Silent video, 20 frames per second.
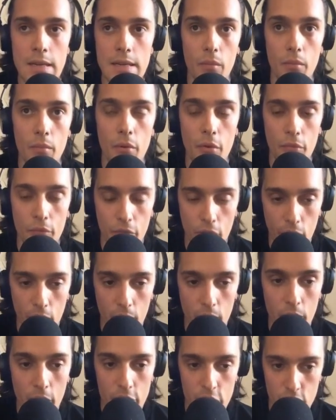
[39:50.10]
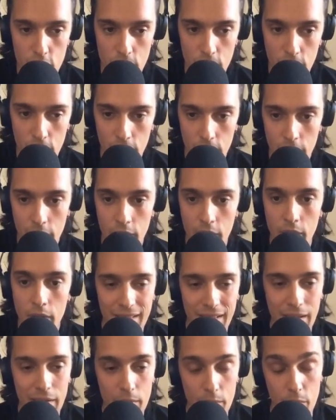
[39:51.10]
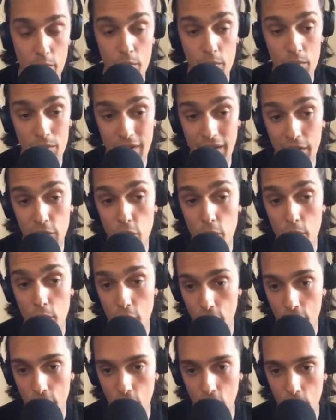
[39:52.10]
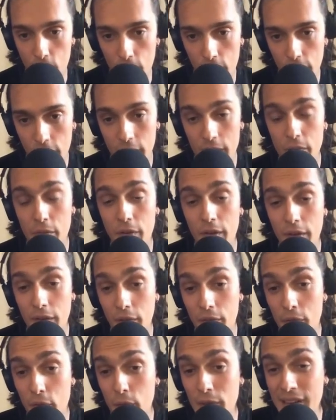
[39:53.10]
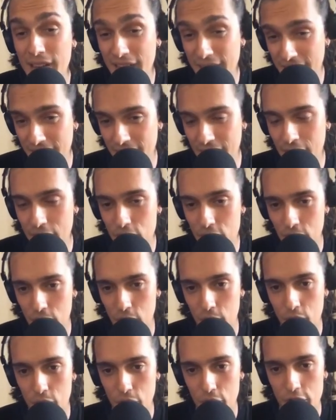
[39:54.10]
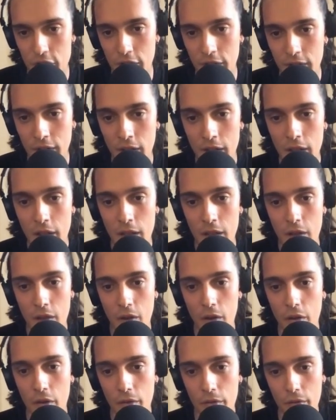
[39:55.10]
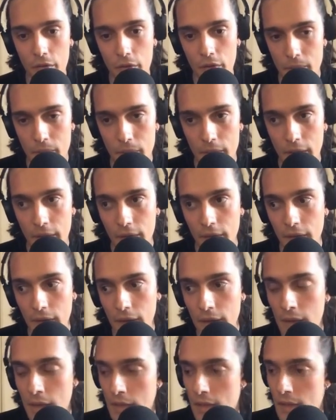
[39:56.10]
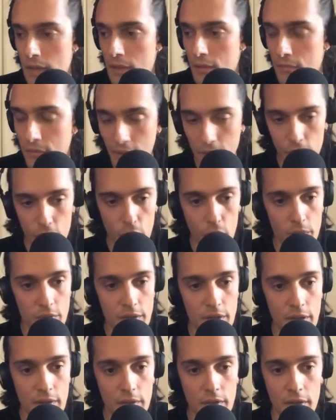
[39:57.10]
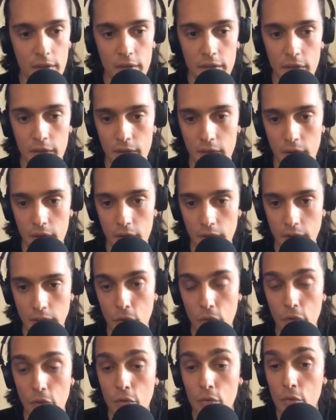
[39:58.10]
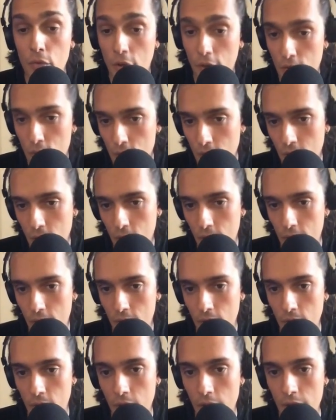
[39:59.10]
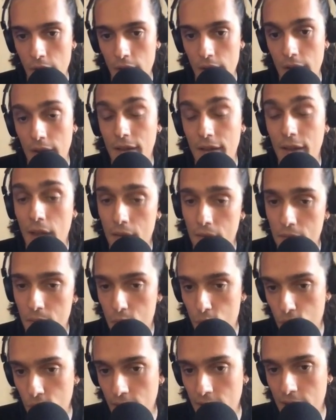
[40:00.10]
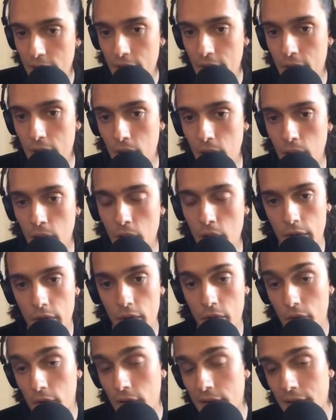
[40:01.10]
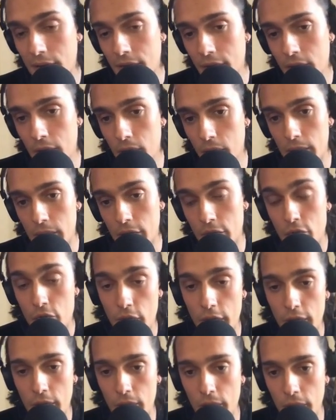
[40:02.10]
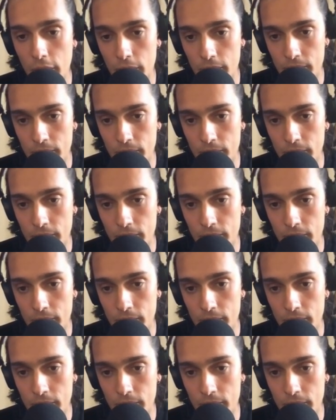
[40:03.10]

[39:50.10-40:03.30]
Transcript: perform measurement and test the performance even at a very late stage of the project on, let's say, phantoms and things that are do not require like heavy preclinical or clinical trials.